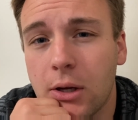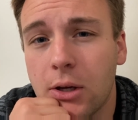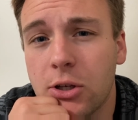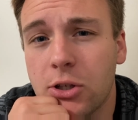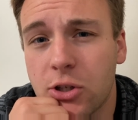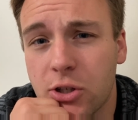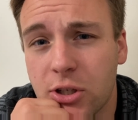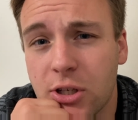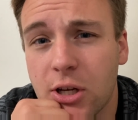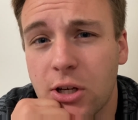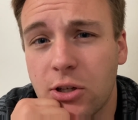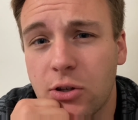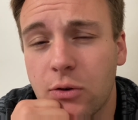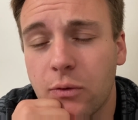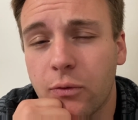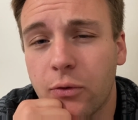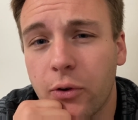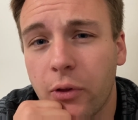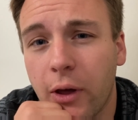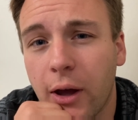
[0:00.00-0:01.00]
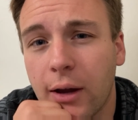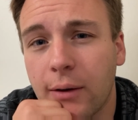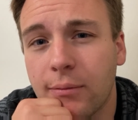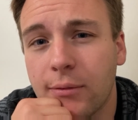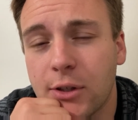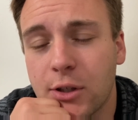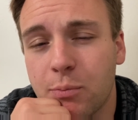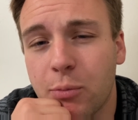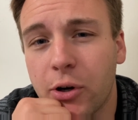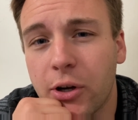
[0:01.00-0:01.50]
So stay tuned for that.
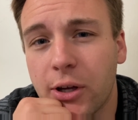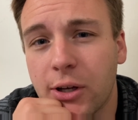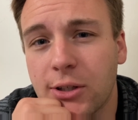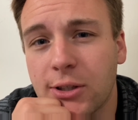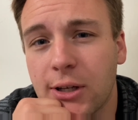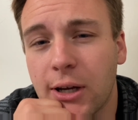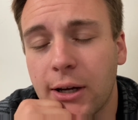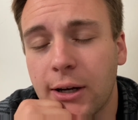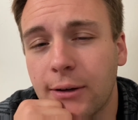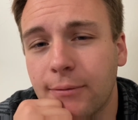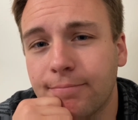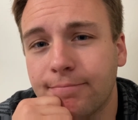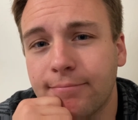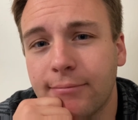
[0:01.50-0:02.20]
It's pretty exciting.